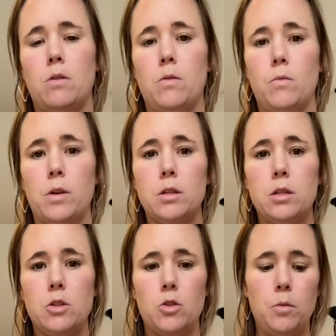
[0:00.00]
one
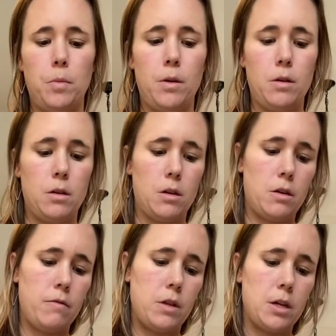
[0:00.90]
scoop
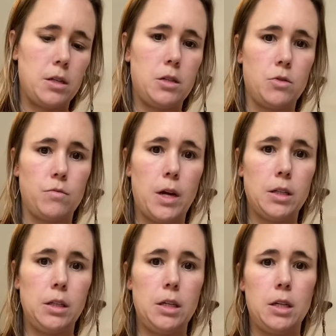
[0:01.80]
of this
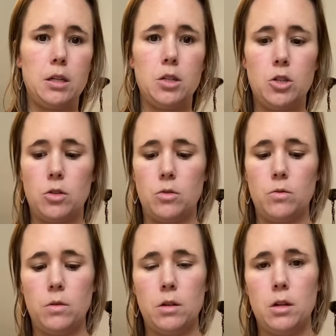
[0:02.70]
directly
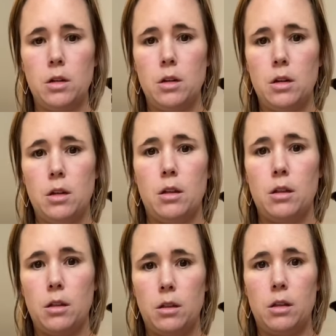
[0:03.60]
into
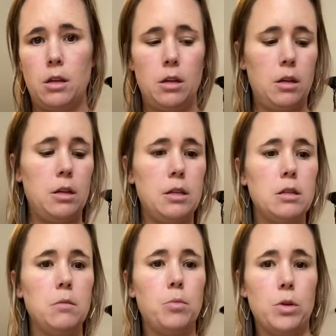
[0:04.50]
the
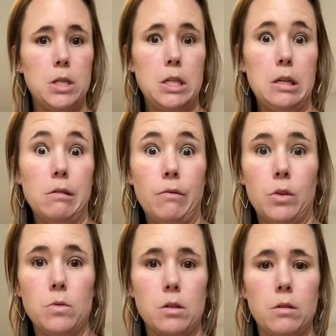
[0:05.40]
Easy Breezy
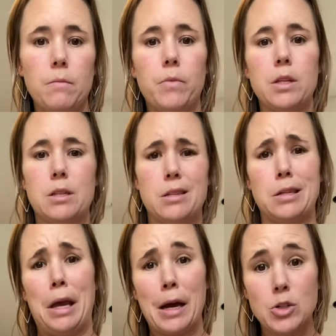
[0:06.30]
Infuser. This
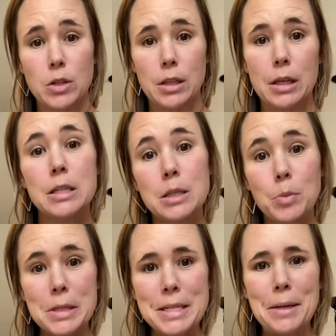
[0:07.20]
isn't actually the Easy
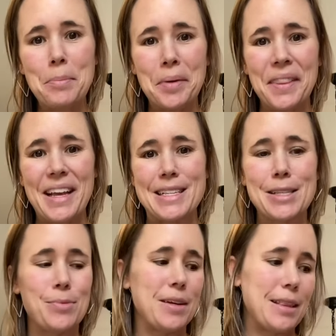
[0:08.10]
Breezy, but that's
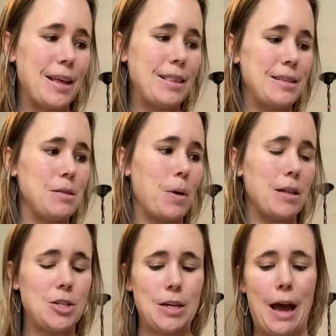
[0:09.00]
the one that
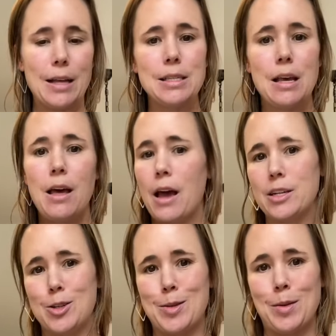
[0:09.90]
Sipology has. I
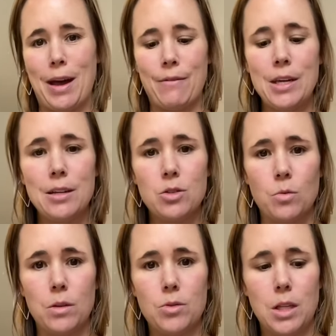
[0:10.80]
just don't have it yet, so
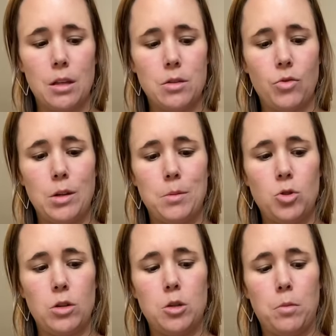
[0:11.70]
we're using this for
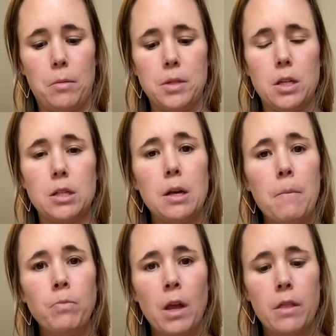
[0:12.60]
demonstration purposes.
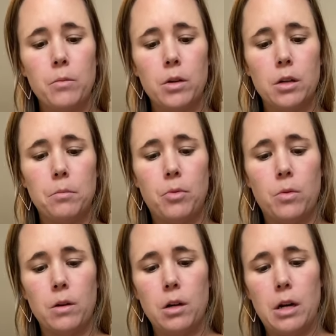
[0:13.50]
Then we're gonna
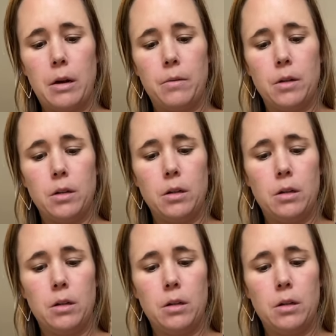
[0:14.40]
pour our